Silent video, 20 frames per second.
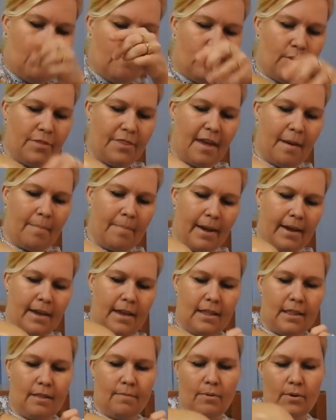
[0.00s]
Put that back
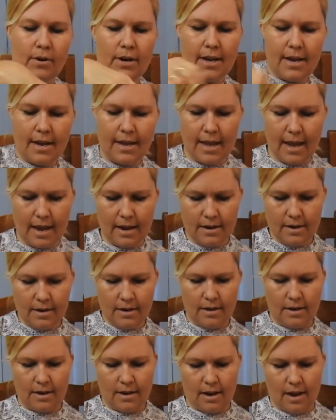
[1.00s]
in the body
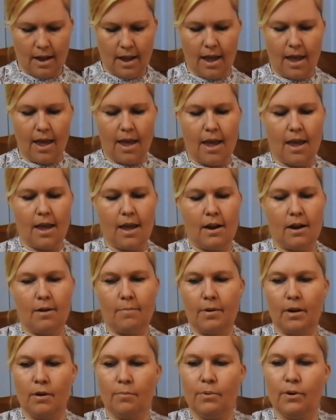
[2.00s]
again, and
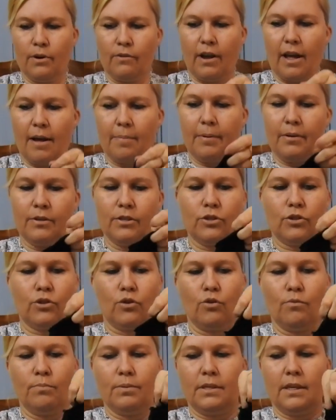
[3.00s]
I'm going to put a couple of
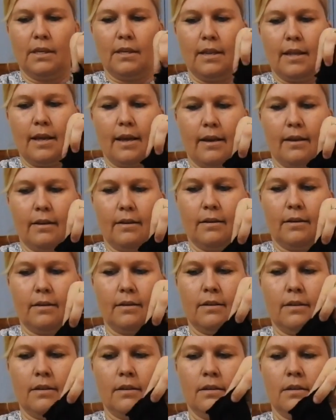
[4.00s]
scoops in there.
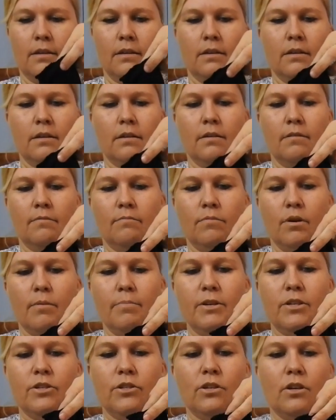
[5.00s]

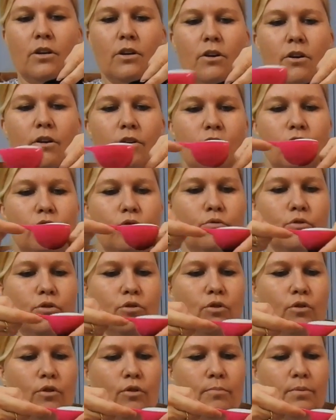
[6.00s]
Probably just going to go 2
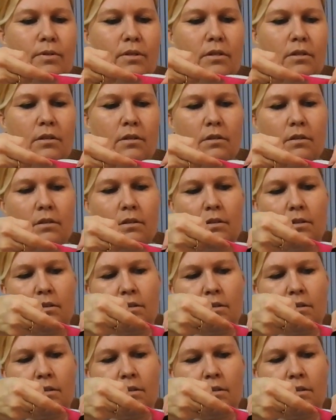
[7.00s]
scoops.